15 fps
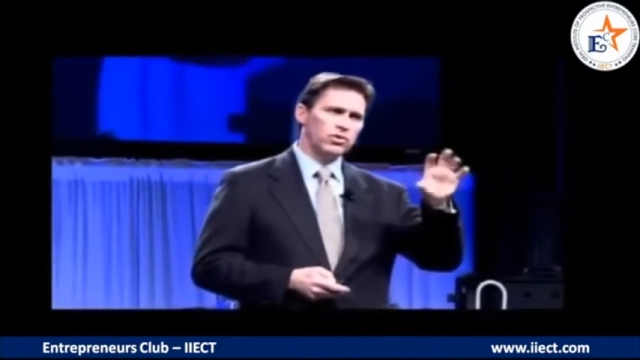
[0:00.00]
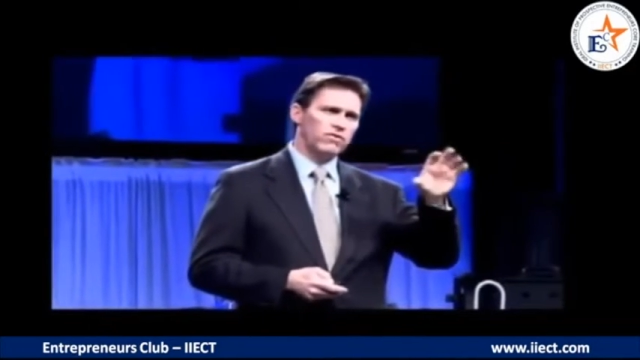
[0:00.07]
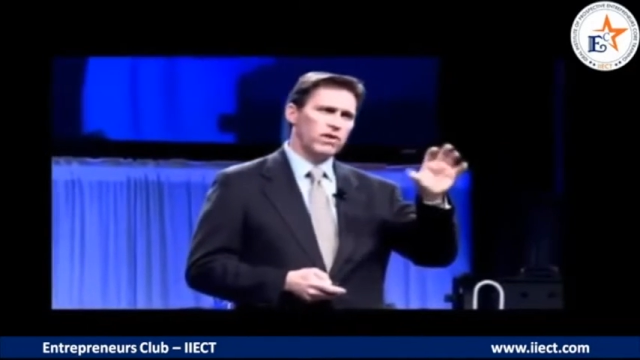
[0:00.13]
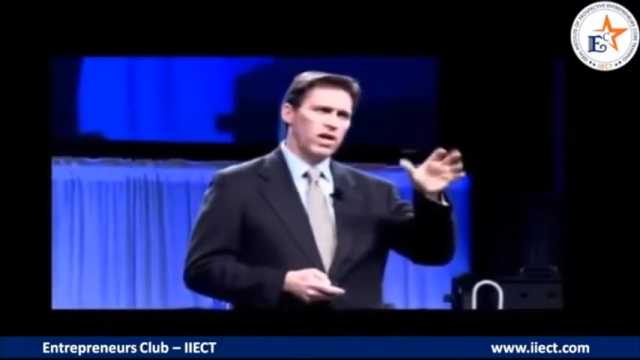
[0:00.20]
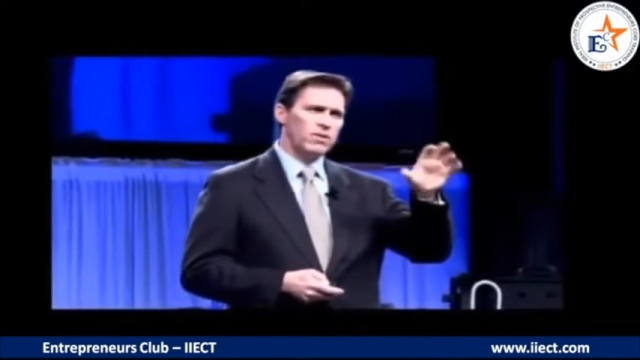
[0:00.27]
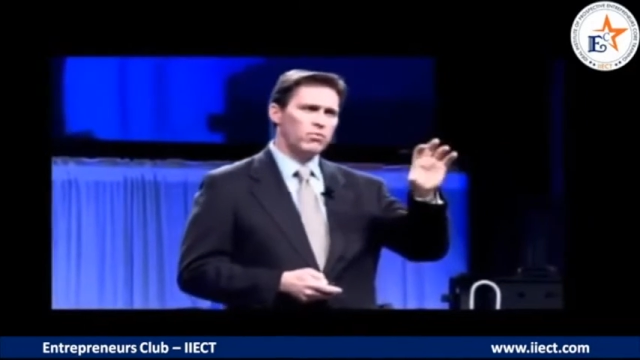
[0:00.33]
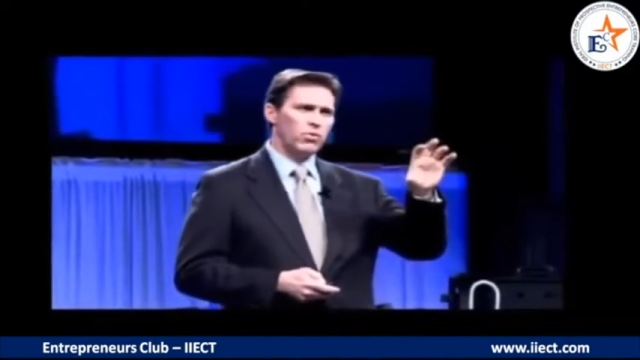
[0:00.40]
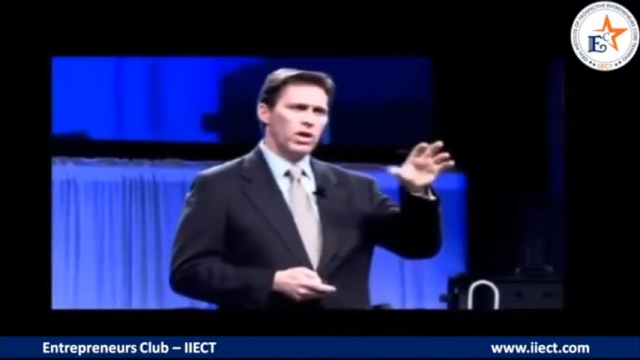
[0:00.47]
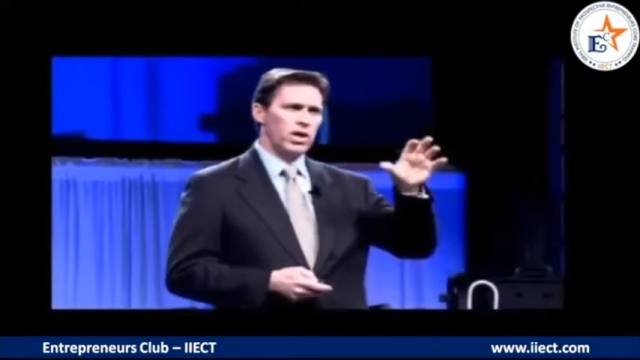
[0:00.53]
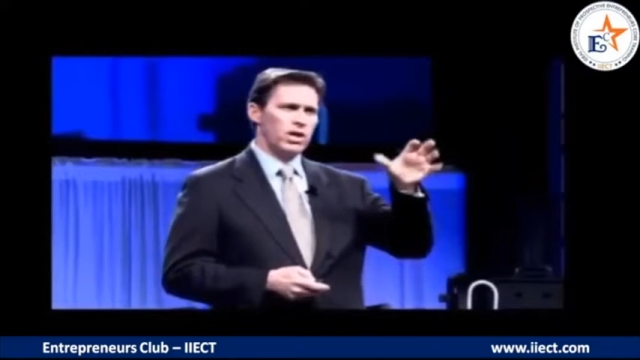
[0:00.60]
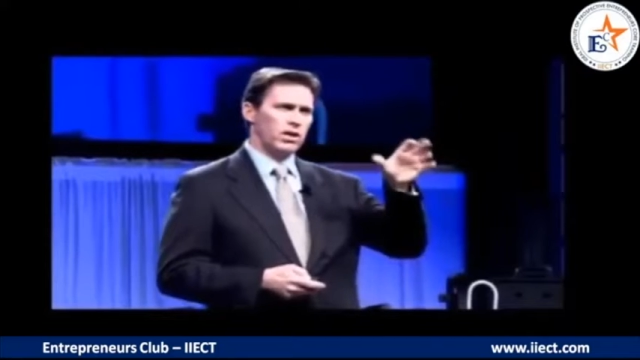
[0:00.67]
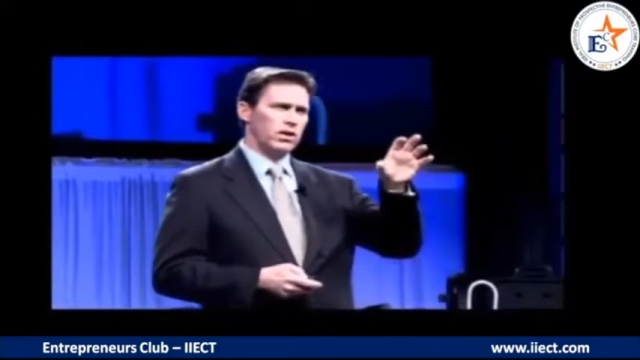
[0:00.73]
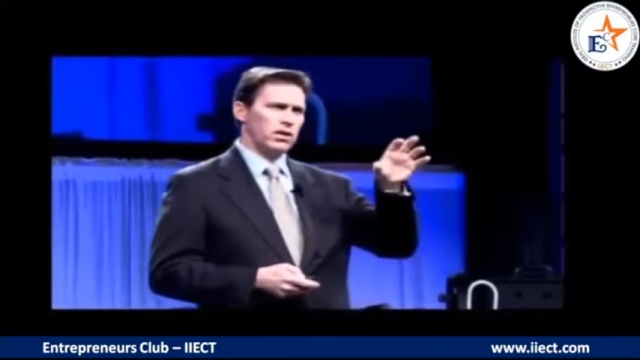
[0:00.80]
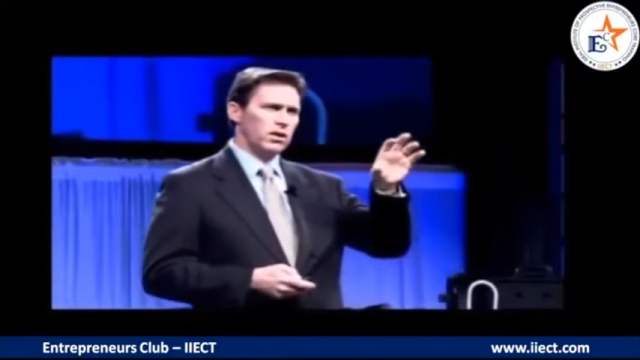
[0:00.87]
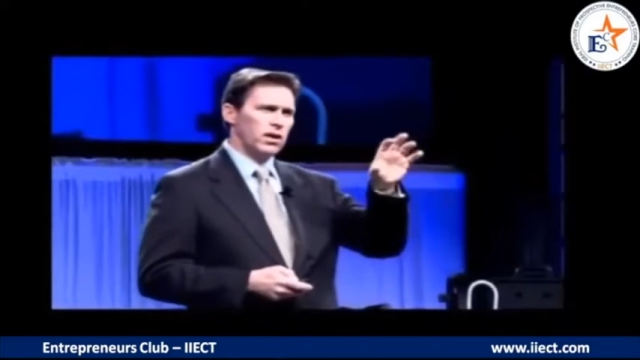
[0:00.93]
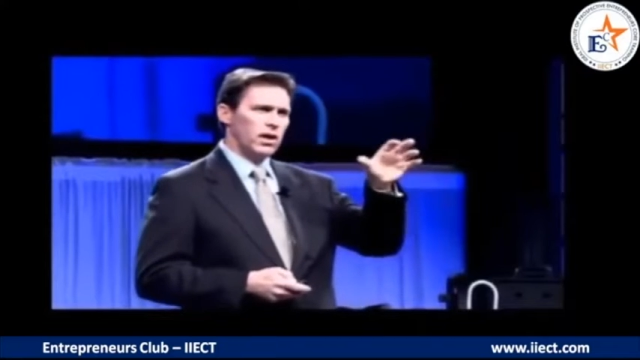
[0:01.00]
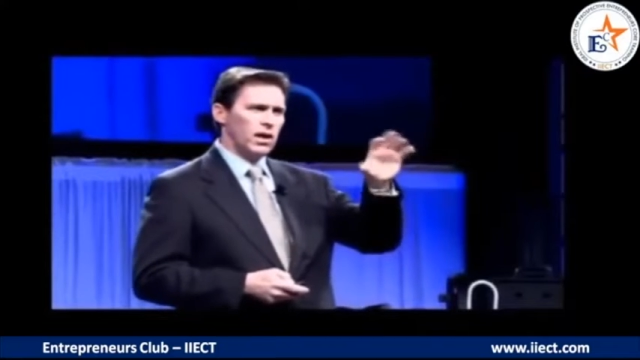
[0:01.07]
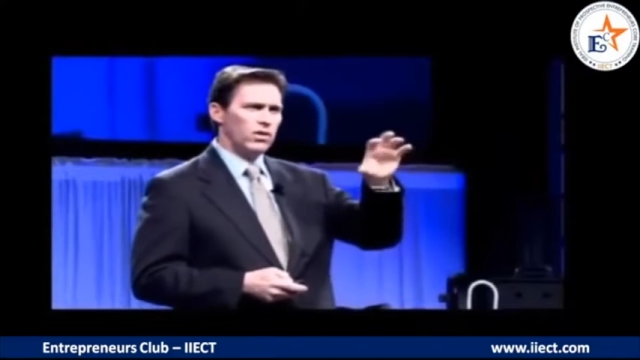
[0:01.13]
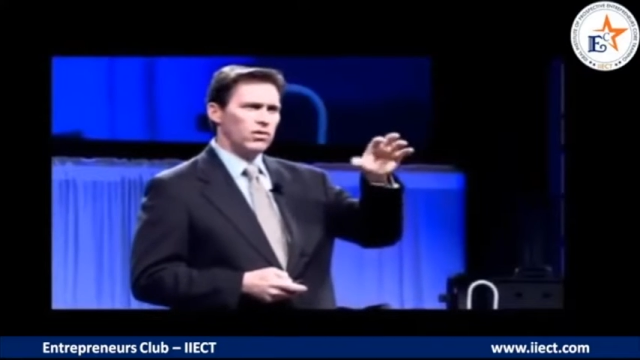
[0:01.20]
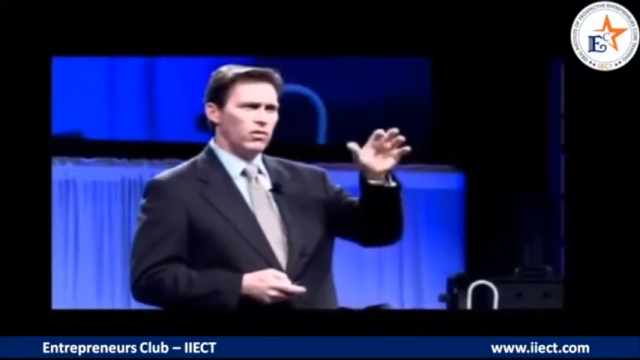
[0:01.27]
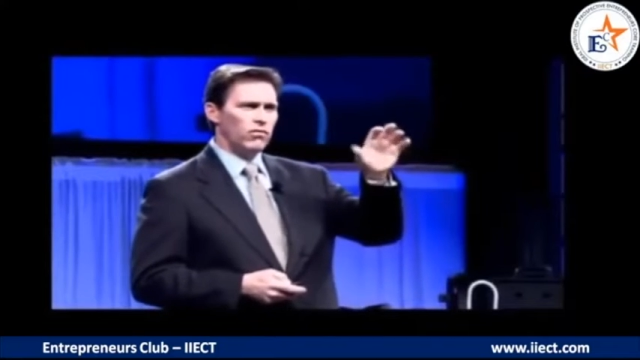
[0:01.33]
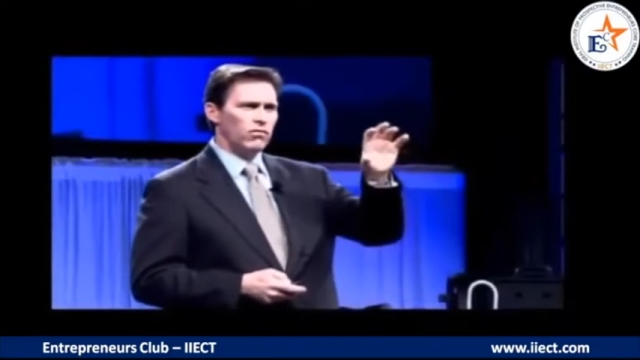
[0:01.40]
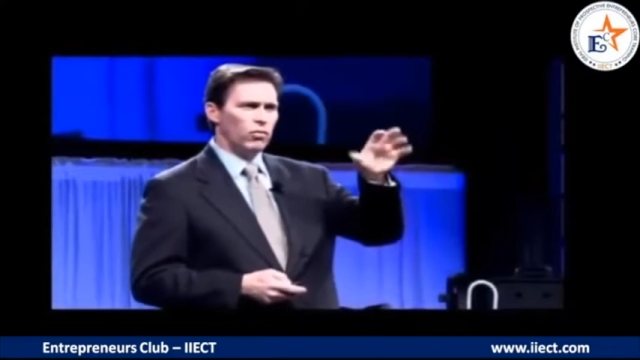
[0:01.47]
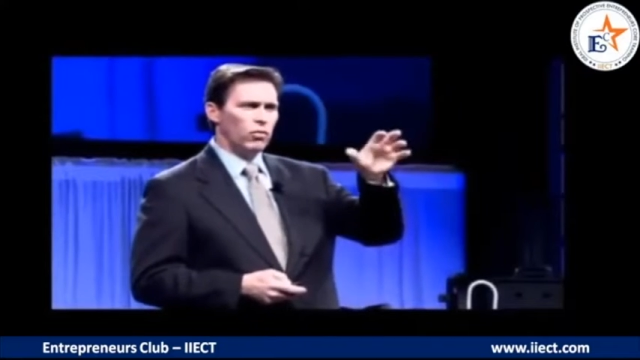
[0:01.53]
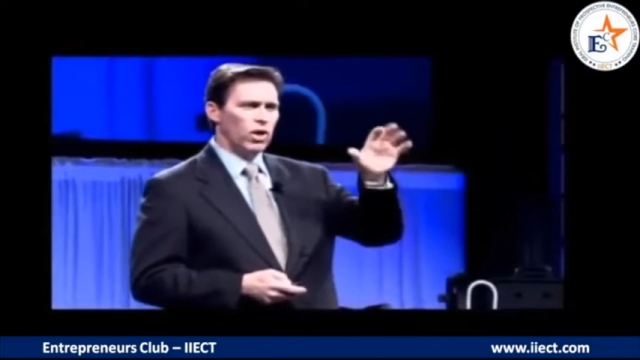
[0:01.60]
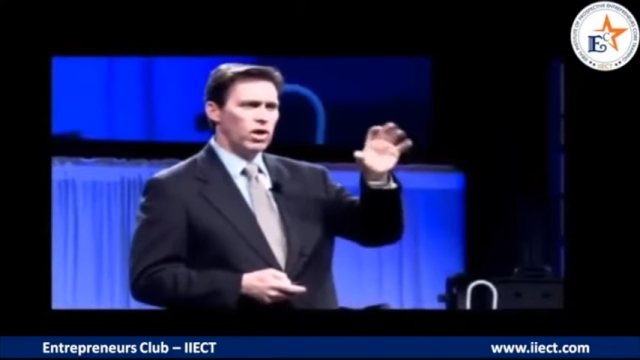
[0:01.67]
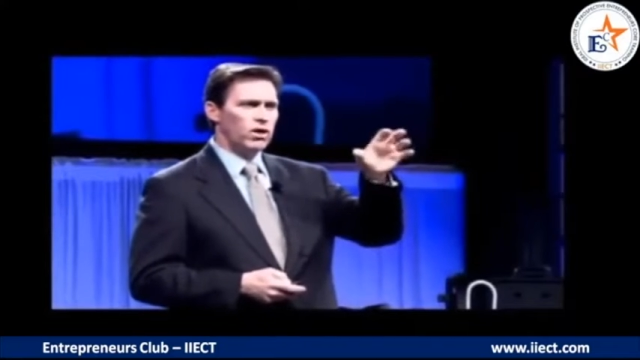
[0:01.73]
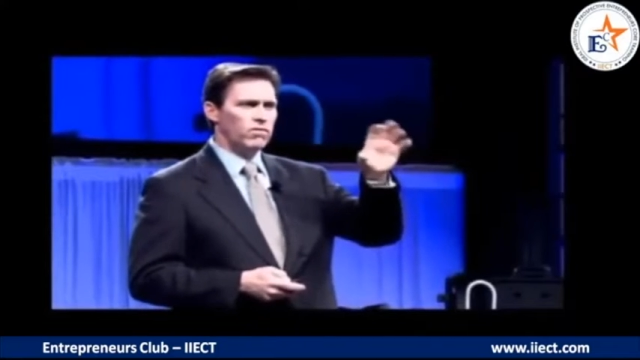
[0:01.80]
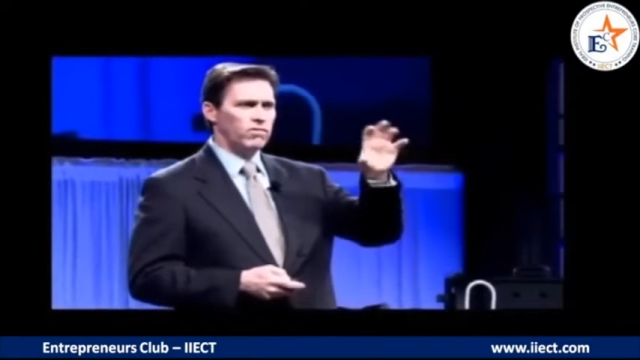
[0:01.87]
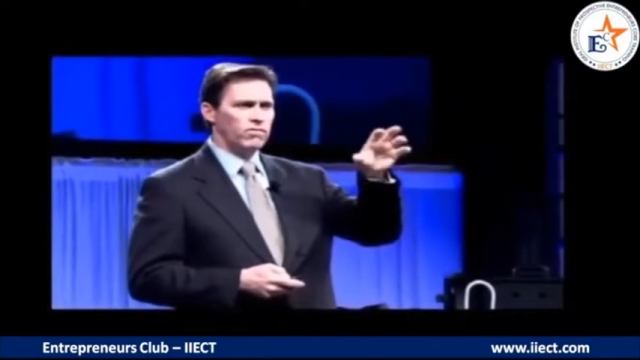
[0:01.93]
vibrating, and the
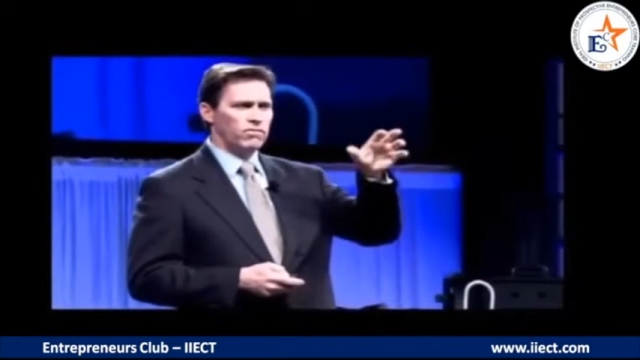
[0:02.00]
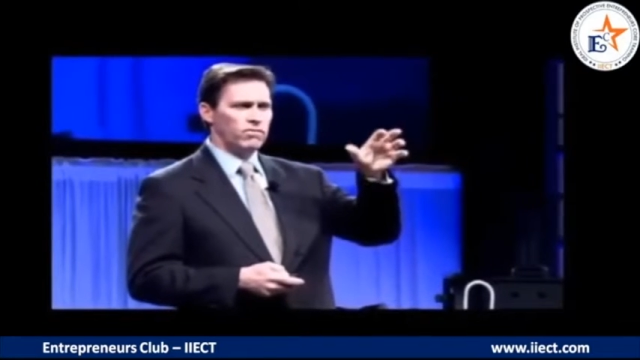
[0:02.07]
water